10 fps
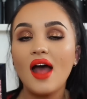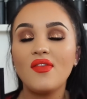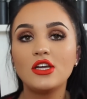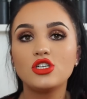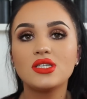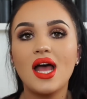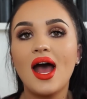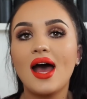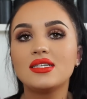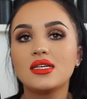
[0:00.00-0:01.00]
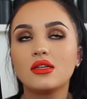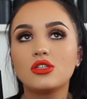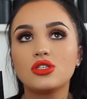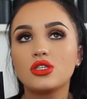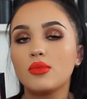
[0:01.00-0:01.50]
and they just add
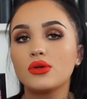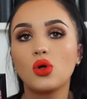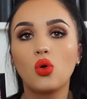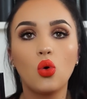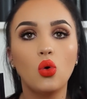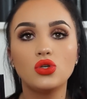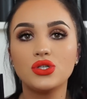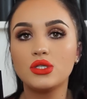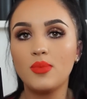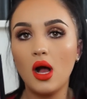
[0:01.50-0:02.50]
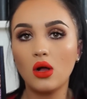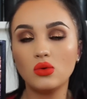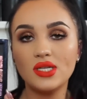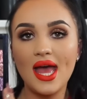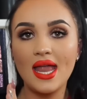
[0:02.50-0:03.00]
just the most gorgeous
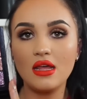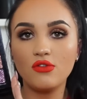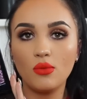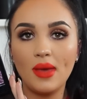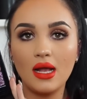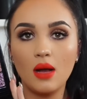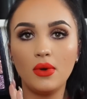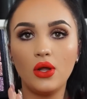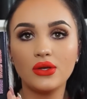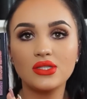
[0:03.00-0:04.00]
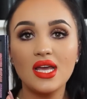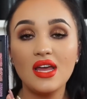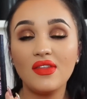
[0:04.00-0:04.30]
sparkle to any of your makeup looks.